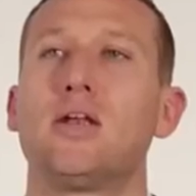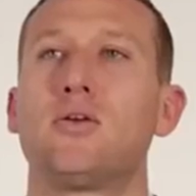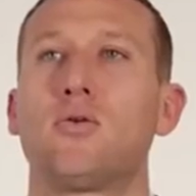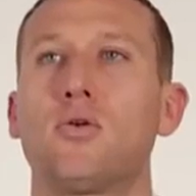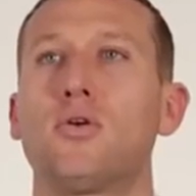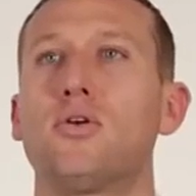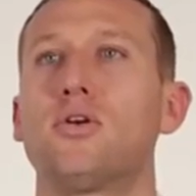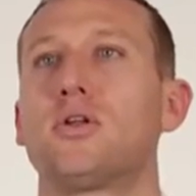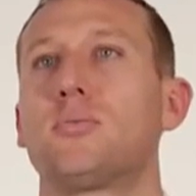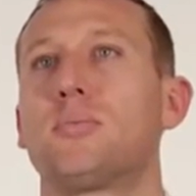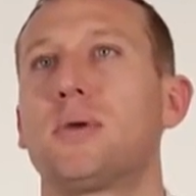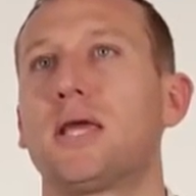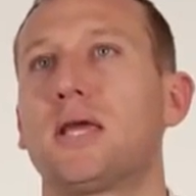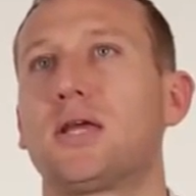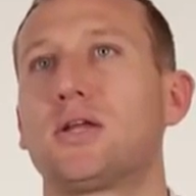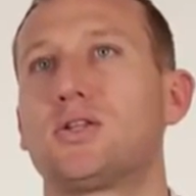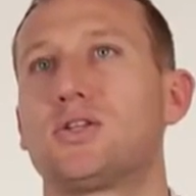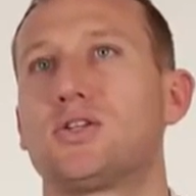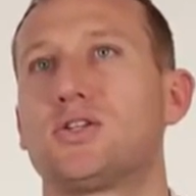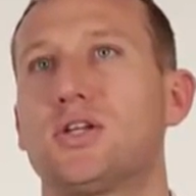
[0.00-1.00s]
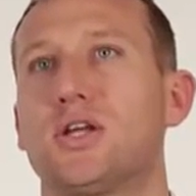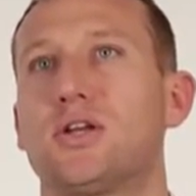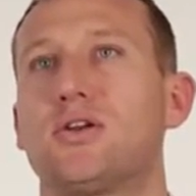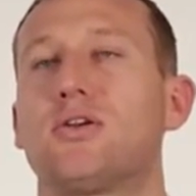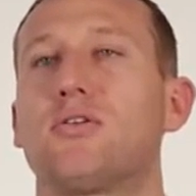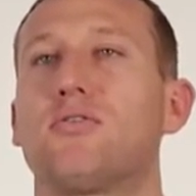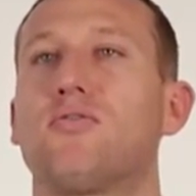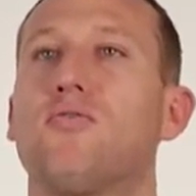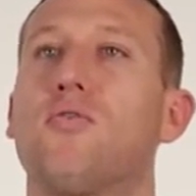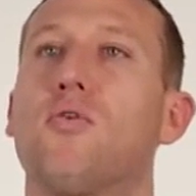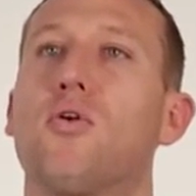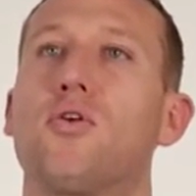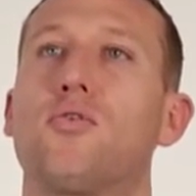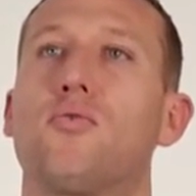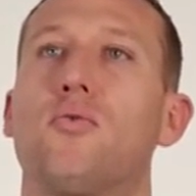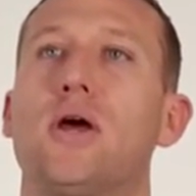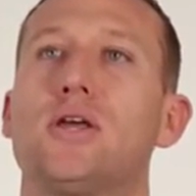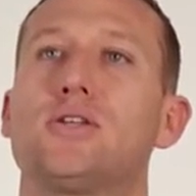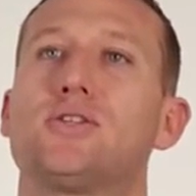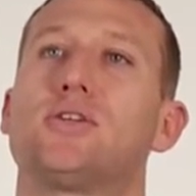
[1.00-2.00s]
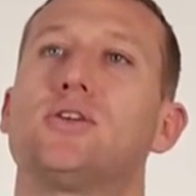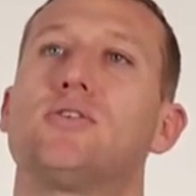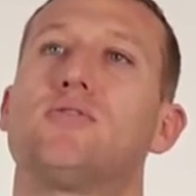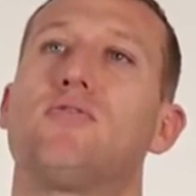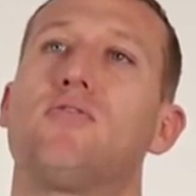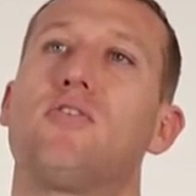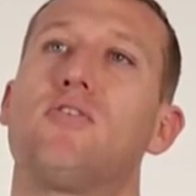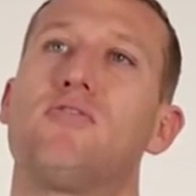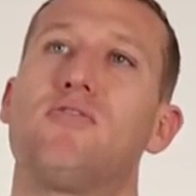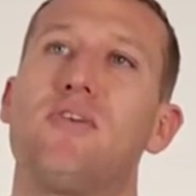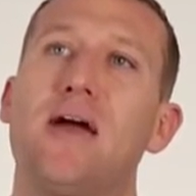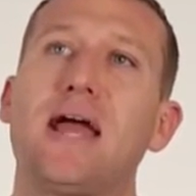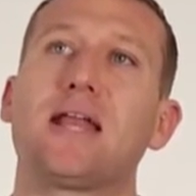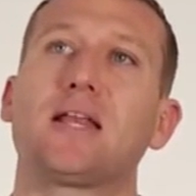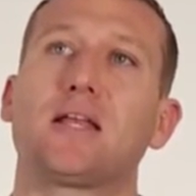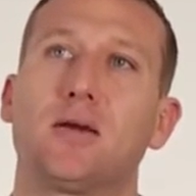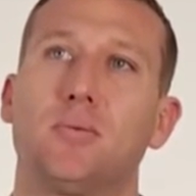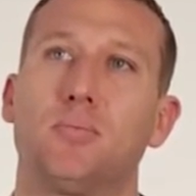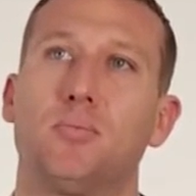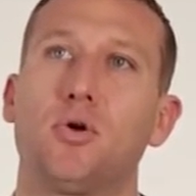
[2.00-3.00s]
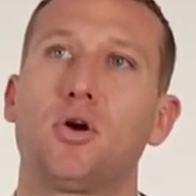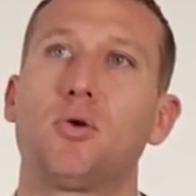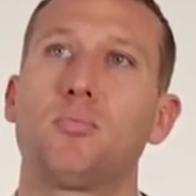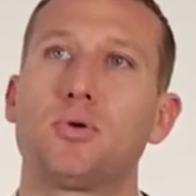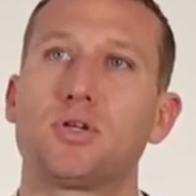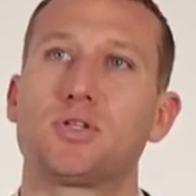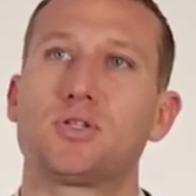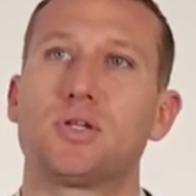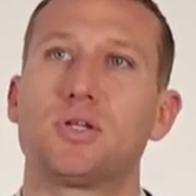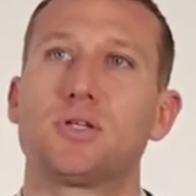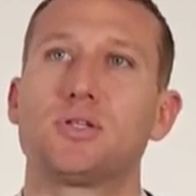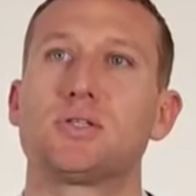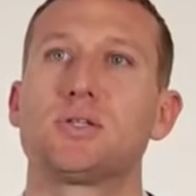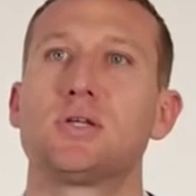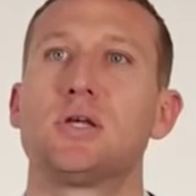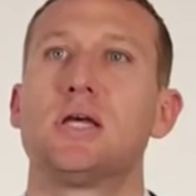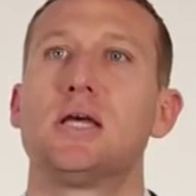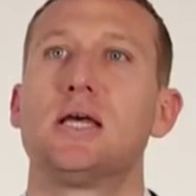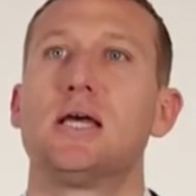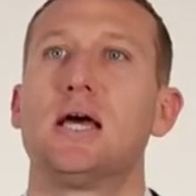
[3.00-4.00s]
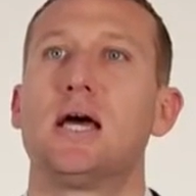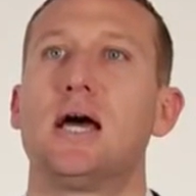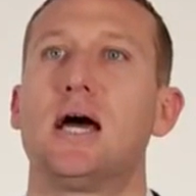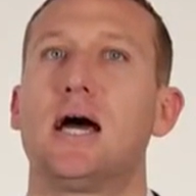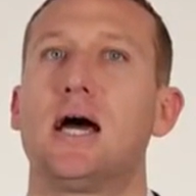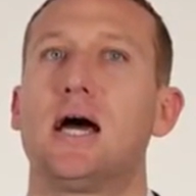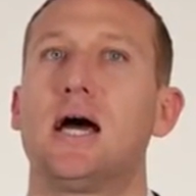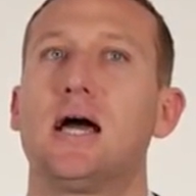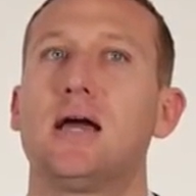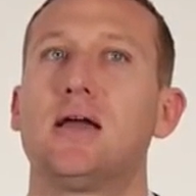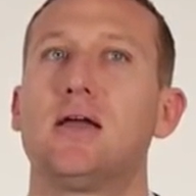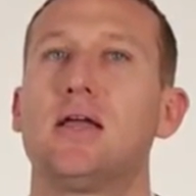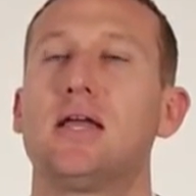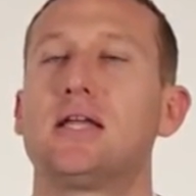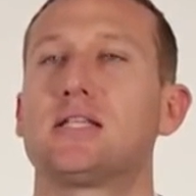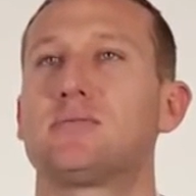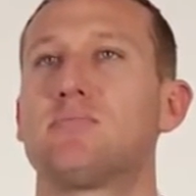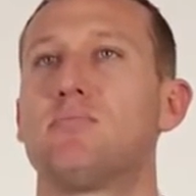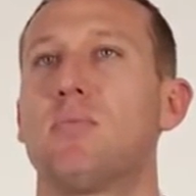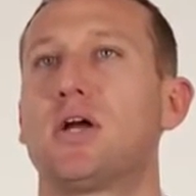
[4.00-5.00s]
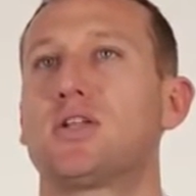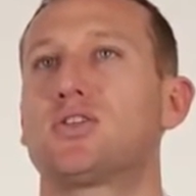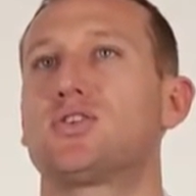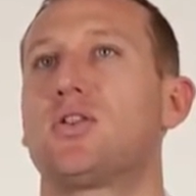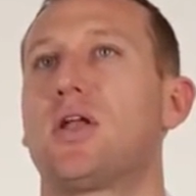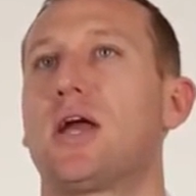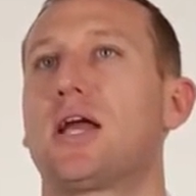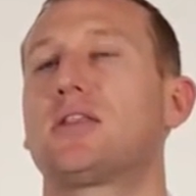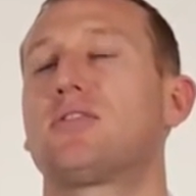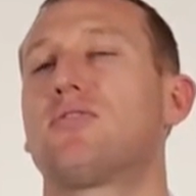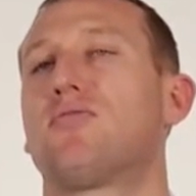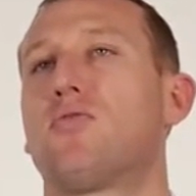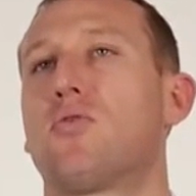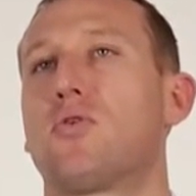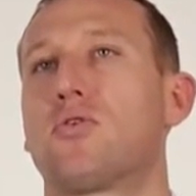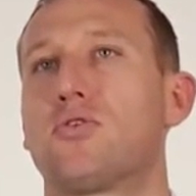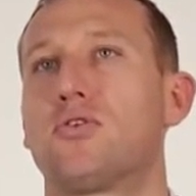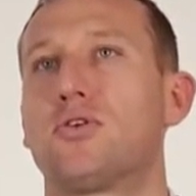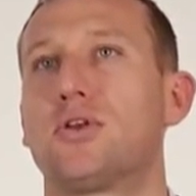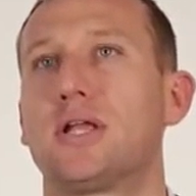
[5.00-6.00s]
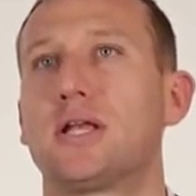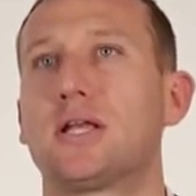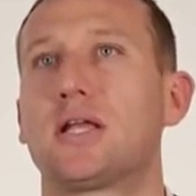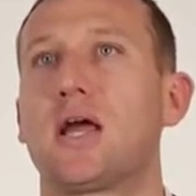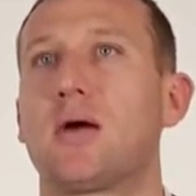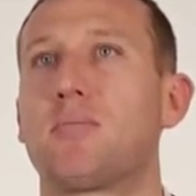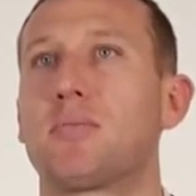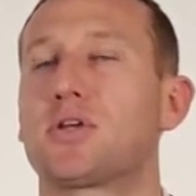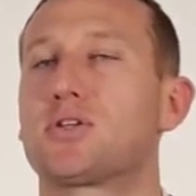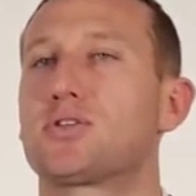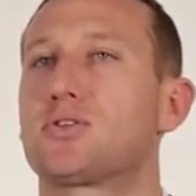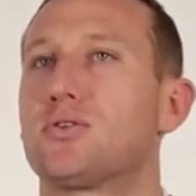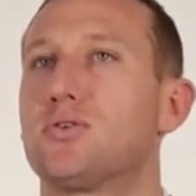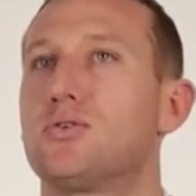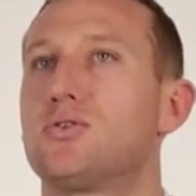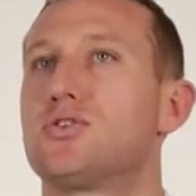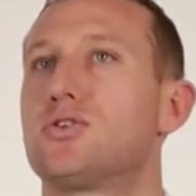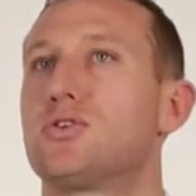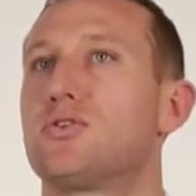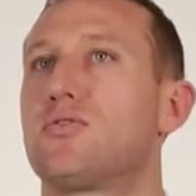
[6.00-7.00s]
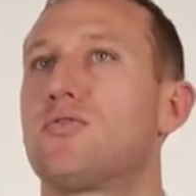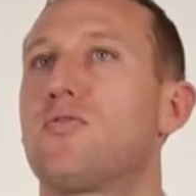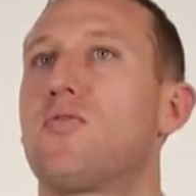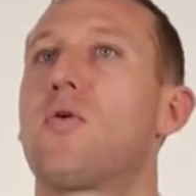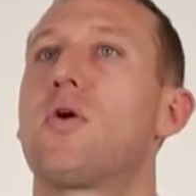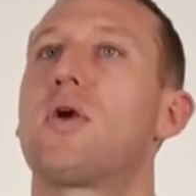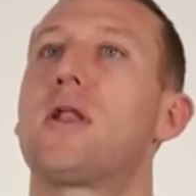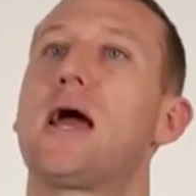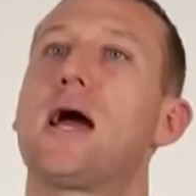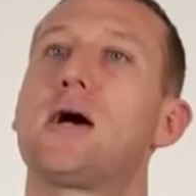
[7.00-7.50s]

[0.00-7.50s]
In order to be considered a foreign resident for FATCA purposes, it's much like the foreign earned income exclusion or foreign